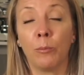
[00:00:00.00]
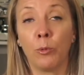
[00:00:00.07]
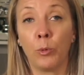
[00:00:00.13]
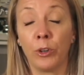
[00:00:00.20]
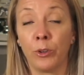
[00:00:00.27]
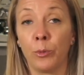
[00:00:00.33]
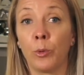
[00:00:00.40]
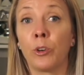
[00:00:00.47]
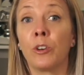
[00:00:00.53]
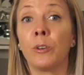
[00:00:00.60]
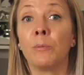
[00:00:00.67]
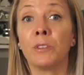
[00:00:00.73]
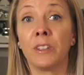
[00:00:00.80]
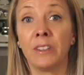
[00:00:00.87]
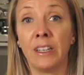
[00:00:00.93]
with
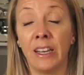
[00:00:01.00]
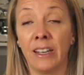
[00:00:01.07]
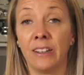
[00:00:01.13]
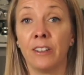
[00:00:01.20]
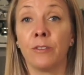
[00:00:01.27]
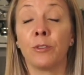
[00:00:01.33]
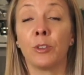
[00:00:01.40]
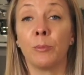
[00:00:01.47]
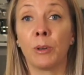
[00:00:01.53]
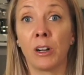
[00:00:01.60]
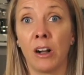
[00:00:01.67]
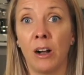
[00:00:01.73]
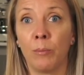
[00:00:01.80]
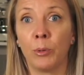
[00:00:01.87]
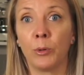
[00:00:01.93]
worms at the end, the
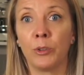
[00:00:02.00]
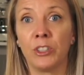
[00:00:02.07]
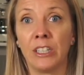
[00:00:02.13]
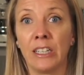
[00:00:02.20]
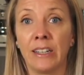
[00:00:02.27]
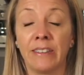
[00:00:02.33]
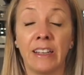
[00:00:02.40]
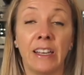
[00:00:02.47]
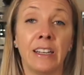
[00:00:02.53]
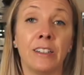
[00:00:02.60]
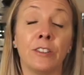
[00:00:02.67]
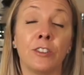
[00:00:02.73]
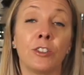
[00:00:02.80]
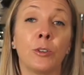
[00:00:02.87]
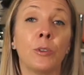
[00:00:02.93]
vermicomposting at the
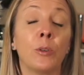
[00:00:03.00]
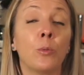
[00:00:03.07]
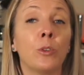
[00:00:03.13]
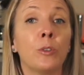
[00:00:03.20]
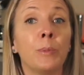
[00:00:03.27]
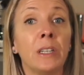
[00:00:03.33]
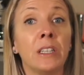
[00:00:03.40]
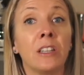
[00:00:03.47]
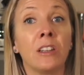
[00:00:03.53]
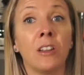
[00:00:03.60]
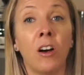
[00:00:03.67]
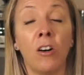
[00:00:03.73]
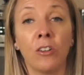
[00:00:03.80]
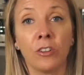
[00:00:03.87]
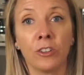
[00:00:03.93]
end. So it will be
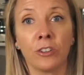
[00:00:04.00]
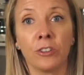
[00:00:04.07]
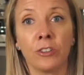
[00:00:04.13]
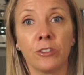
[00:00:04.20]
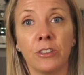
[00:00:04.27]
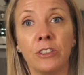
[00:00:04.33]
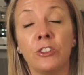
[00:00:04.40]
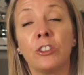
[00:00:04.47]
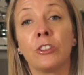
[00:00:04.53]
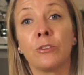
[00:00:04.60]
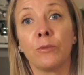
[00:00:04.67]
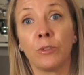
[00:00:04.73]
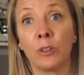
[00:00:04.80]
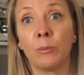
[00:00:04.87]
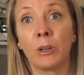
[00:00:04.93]
longer than
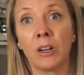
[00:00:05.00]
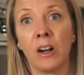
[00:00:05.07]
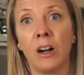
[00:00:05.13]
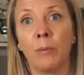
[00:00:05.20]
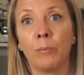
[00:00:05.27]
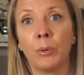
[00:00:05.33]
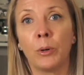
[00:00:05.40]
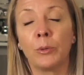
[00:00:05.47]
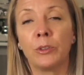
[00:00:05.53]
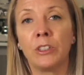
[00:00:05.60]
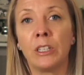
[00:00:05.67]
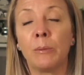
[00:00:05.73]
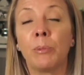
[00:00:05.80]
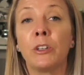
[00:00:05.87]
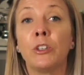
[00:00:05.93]
just
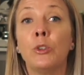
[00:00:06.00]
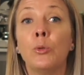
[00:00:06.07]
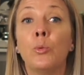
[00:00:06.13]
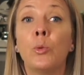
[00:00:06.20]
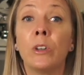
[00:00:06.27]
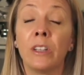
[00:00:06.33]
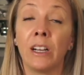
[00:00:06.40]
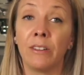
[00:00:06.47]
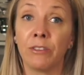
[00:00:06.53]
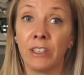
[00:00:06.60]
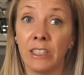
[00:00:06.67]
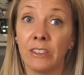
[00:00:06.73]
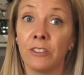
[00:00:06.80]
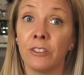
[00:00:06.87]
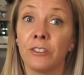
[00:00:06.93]
vermicomposting, but you will have
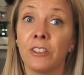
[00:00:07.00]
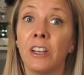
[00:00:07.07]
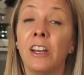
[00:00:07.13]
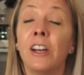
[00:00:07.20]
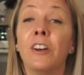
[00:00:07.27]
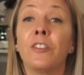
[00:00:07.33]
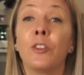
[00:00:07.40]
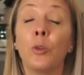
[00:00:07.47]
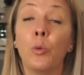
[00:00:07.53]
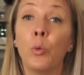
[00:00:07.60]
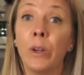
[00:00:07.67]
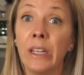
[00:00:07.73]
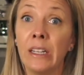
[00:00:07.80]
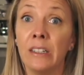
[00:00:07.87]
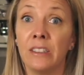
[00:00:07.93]
killed the
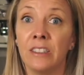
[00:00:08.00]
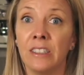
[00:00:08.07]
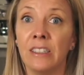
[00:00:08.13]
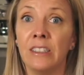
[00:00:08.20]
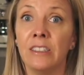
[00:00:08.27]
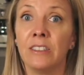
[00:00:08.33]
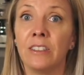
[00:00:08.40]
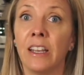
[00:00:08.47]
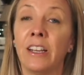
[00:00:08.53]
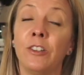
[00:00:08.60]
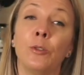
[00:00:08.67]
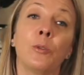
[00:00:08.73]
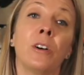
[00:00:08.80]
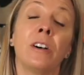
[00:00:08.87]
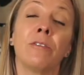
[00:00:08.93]
weed seeds and
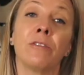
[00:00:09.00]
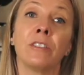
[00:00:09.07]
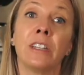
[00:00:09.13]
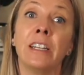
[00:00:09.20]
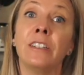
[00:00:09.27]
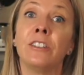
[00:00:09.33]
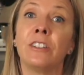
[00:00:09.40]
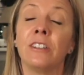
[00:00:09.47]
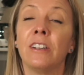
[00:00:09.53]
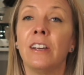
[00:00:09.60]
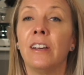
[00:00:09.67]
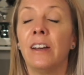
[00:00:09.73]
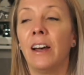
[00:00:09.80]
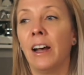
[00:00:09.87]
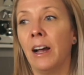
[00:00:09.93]
you will have lent,
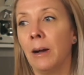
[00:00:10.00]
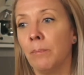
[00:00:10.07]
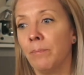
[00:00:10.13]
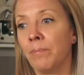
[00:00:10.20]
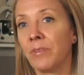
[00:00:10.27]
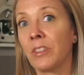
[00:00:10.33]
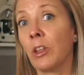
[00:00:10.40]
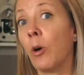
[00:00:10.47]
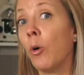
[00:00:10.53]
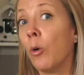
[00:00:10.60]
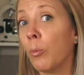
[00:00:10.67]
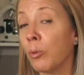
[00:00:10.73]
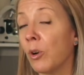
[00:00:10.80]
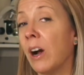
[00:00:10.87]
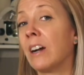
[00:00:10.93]
the
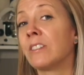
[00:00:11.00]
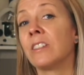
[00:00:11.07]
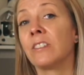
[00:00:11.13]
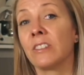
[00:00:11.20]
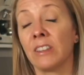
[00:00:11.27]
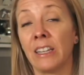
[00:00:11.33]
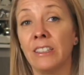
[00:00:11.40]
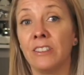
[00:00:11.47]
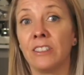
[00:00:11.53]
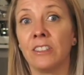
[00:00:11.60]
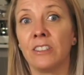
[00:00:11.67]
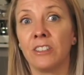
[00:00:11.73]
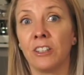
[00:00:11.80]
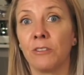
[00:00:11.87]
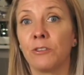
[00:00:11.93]
whole process lends
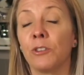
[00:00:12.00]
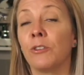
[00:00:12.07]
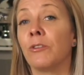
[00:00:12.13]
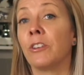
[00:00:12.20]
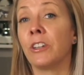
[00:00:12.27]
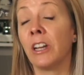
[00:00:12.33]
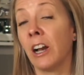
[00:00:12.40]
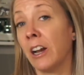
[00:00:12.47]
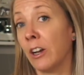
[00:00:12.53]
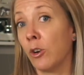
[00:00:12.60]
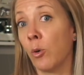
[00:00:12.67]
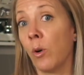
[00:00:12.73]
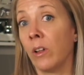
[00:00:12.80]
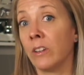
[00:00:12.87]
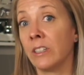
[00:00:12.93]
itself to a very high
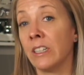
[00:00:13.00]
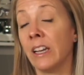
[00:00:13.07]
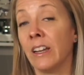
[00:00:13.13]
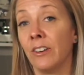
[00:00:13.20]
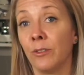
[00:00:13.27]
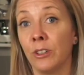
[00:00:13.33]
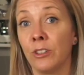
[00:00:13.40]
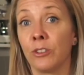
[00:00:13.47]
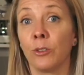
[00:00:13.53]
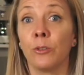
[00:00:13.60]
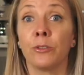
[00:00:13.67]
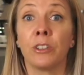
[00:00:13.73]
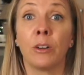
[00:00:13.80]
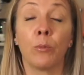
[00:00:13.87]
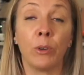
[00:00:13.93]
quality end
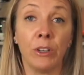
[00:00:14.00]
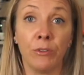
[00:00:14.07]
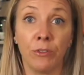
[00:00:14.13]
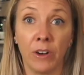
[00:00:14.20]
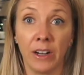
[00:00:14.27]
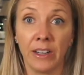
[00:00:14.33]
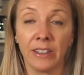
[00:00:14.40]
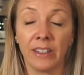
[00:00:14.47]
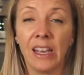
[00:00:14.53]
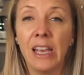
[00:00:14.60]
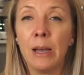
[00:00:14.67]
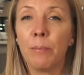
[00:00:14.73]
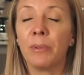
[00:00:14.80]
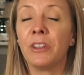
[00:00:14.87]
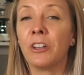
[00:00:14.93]
result that we find.
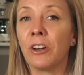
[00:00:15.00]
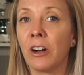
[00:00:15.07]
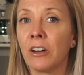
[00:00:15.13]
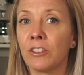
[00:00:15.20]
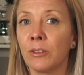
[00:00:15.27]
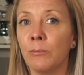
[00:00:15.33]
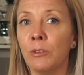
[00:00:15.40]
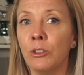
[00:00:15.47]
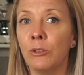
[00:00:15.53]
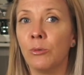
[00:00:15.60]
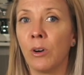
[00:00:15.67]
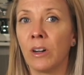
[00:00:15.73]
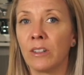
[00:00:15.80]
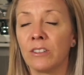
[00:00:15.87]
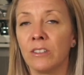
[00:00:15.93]
But there are some
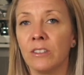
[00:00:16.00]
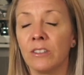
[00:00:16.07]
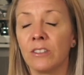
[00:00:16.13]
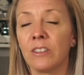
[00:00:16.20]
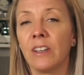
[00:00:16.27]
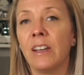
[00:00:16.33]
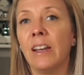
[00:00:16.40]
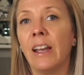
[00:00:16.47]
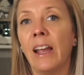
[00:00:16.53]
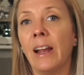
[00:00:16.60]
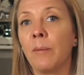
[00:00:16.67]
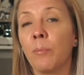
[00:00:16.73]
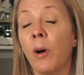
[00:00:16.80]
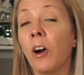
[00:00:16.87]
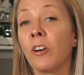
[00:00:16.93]
nuances,
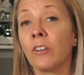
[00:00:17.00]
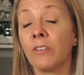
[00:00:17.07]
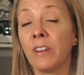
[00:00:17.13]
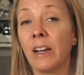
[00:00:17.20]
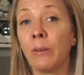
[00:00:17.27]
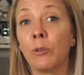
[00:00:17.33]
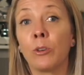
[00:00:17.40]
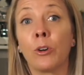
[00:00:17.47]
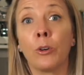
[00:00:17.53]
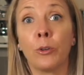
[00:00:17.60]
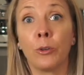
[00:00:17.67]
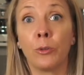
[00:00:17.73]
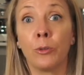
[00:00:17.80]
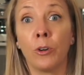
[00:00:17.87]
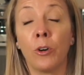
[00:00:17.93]
and part of that we'll
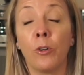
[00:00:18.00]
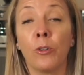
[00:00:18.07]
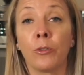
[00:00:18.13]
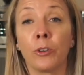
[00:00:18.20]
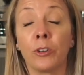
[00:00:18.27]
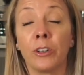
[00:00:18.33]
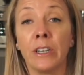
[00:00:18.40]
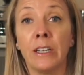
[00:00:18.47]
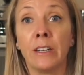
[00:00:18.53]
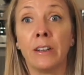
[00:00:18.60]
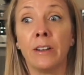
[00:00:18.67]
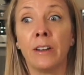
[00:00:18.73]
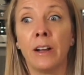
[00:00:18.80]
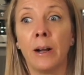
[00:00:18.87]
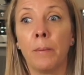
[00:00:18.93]
go over
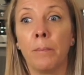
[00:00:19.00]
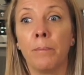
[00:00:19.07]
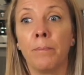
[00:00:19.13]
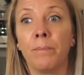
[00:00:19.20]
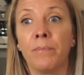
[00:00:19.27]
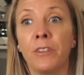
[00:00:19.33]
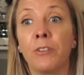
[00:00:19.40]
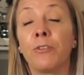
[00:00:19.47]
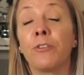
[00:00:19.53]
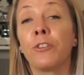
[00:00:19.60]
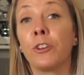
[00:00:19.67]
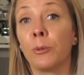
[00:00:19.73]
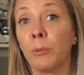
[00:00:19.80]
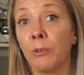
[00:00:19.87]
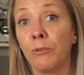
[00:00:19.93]
in the
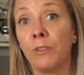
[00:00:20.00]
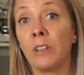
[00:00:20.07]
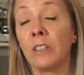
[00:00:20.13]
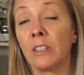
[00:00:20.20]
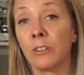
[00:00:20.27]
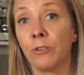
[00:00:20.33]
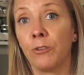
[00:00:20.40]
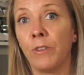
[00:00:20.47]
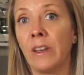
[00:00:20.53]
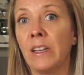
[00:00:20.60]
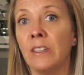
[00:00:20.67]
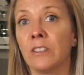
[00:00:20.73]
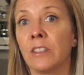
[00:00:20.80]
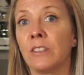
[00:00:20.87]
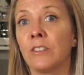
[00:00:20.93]
thermophilic
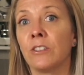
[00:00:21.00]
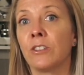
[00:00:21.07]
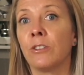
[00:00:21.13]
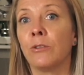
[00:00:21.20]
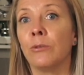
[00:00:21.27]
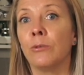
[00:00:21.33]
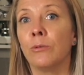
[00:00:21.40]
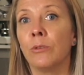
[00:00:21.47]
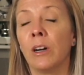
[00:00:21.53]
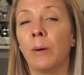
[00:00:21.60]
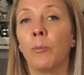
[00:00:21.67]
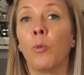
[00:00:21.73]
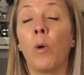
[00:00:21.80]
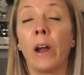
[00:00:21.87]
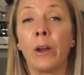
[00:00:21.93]
phase as to
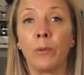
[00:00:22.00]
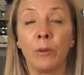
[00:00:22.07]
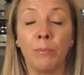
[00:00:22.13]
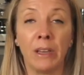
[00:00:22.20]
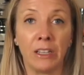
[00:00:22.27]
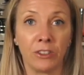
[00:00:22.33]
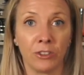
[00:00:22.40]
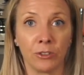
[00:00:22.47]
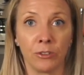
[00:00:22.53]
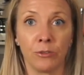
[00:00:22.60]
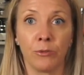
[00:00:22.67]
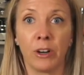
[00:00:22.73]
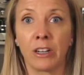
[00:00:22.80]
why we make certain